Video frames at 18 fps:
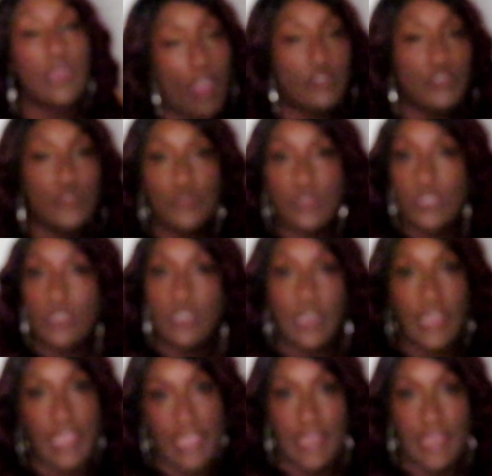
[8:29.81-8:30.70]
I'll use the
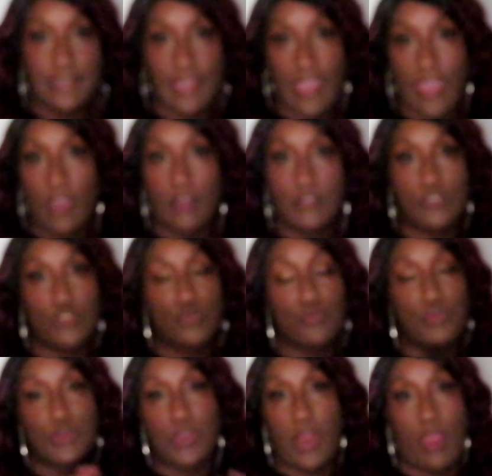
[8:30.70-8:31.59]
little hand towels
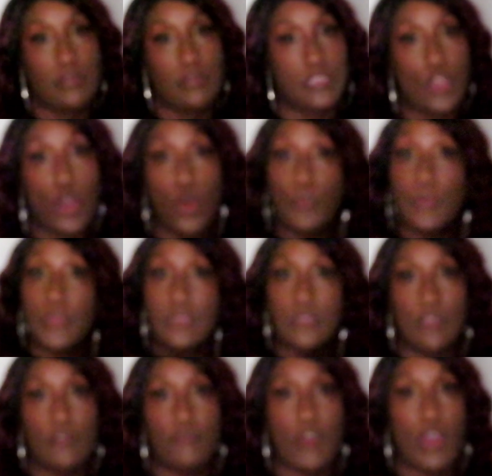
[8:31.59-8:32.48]
to put our soap and
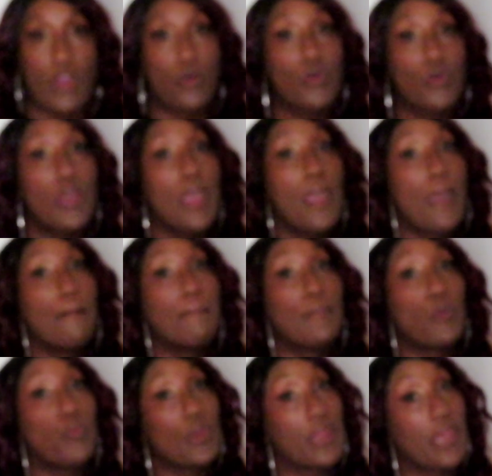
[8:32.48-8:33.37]
stuff on.
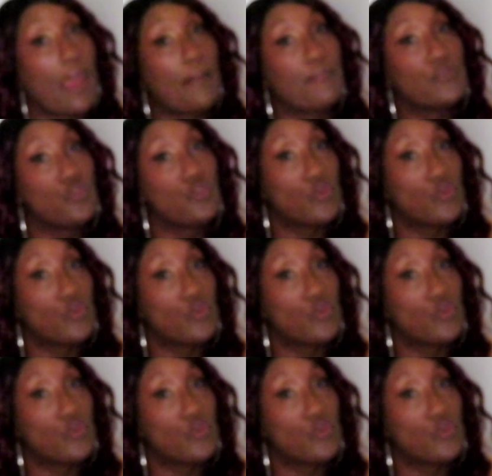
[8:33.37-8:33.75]
But when I'm